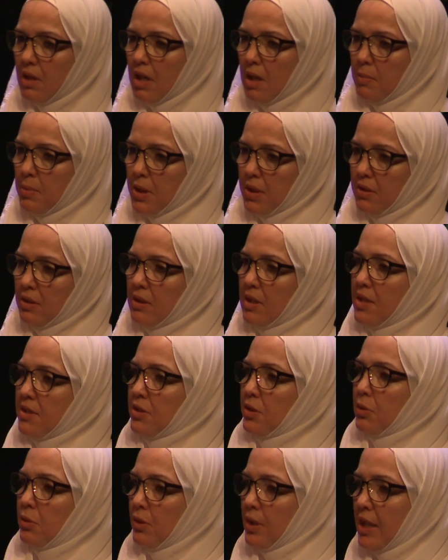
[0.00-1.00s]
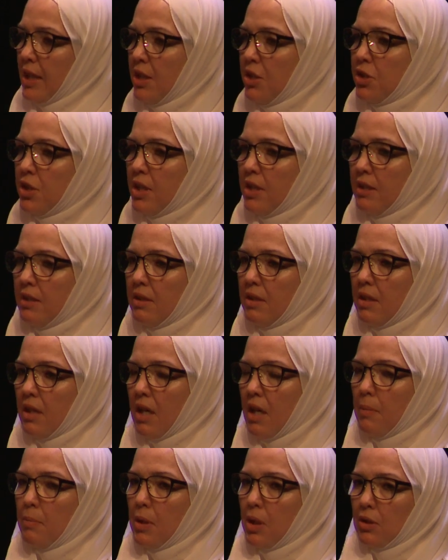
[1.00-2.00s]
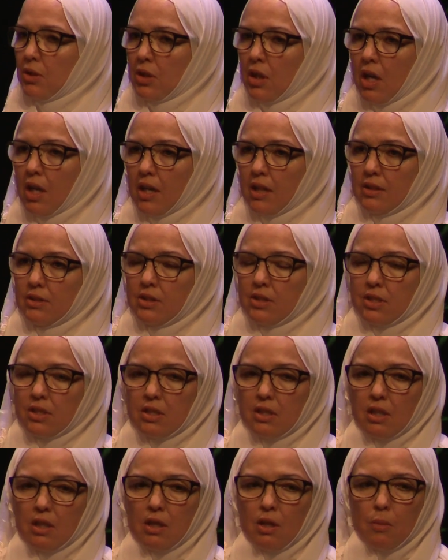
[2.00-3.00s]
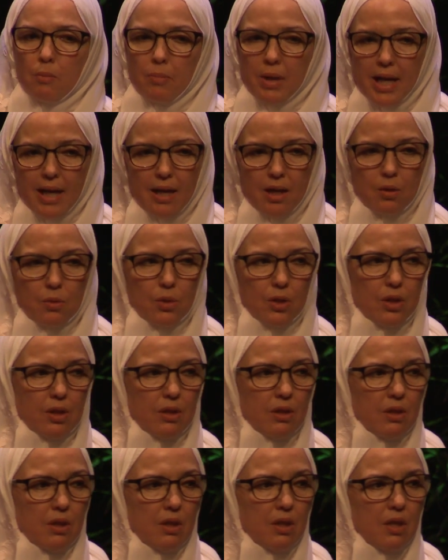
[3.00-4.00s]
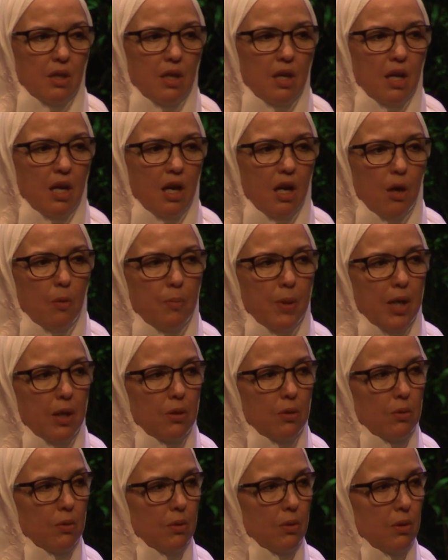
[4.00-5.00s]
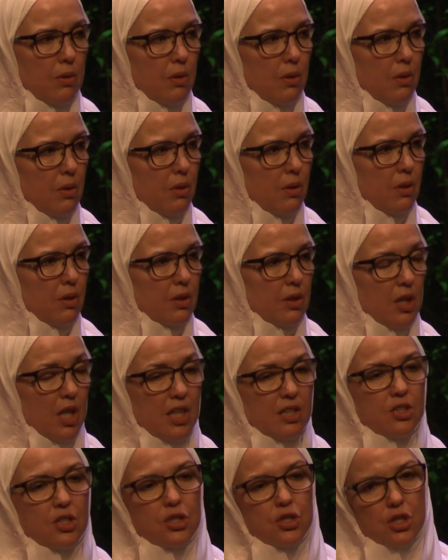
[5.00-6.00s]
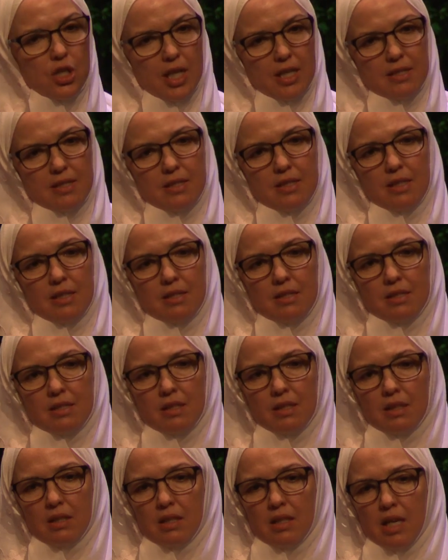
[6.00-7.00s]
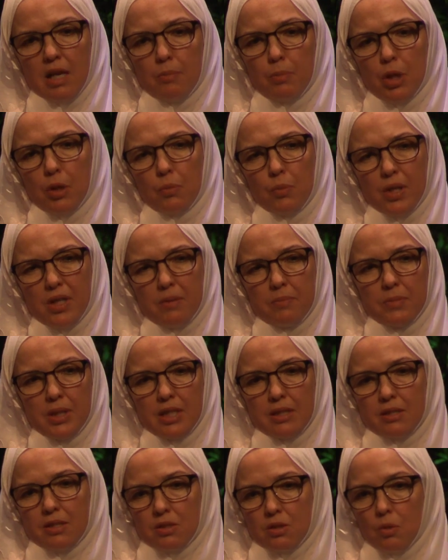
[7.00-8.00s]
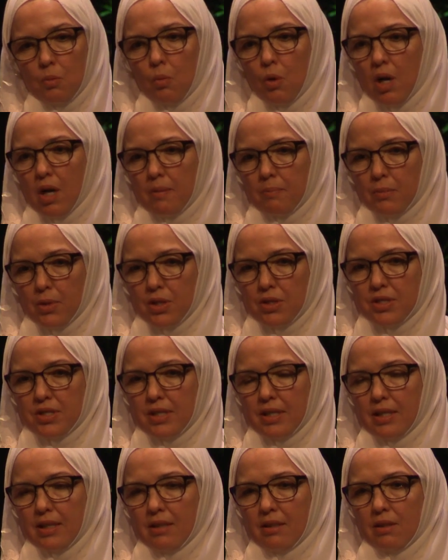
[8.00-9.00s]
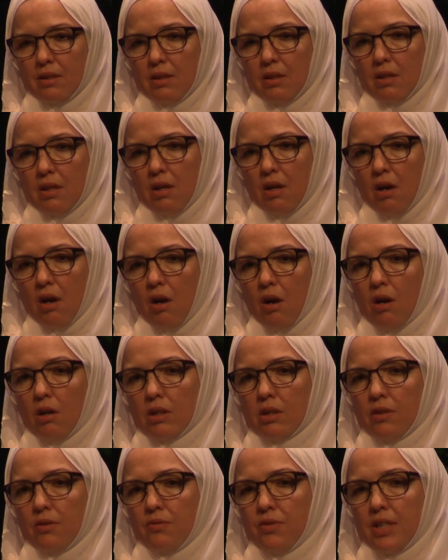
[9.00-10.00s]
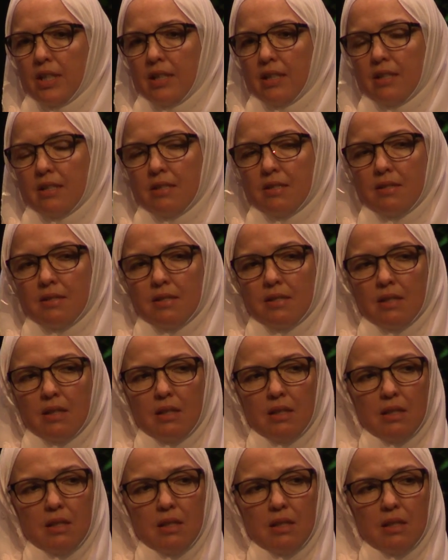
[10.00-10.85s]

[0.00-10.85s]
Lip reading: about Allah's creation, about God's power, about God's justice, about what it means to want mercy. All of these